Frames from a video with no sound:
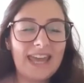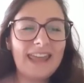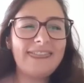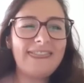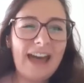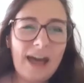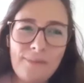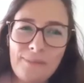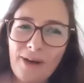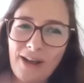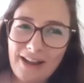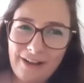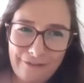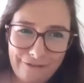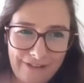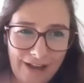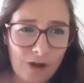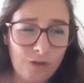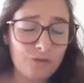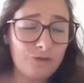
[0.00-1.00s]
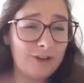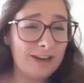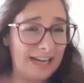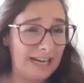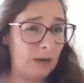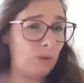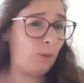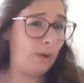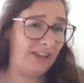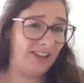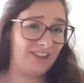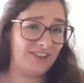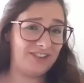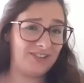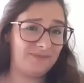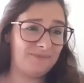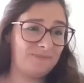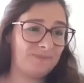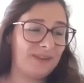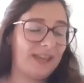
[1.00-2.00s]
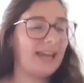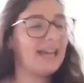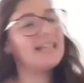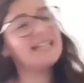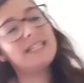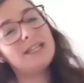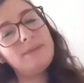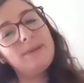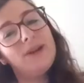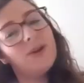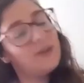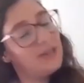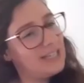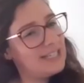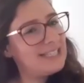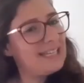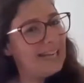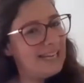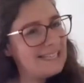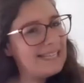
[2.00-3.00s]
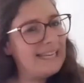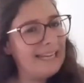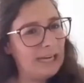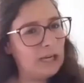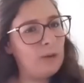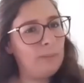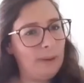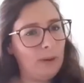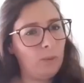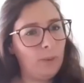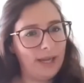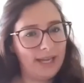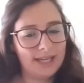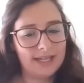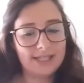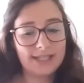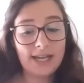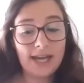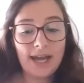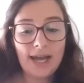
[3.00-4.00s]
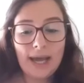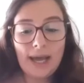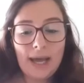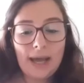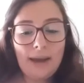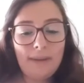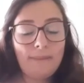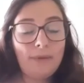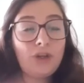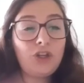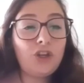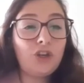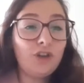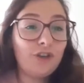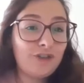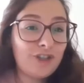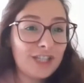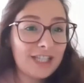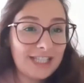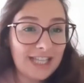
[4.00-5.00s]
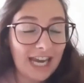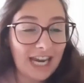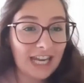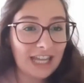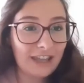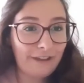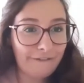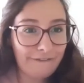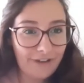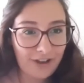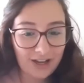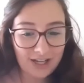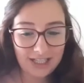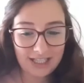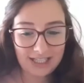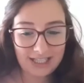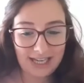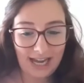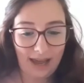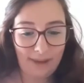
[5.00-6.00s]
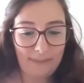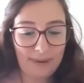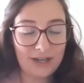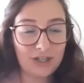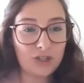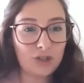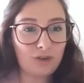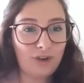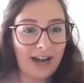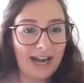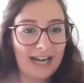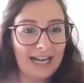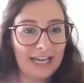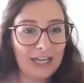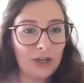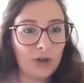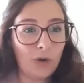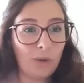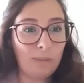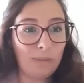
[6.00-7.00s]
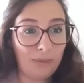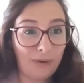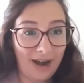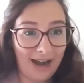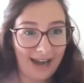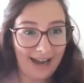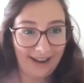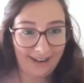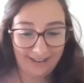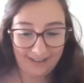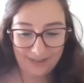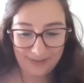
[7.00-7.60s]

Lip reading: That might have felt really weird, and to be honest, it is a little bit weird, but you've just taken the first step in training your brain.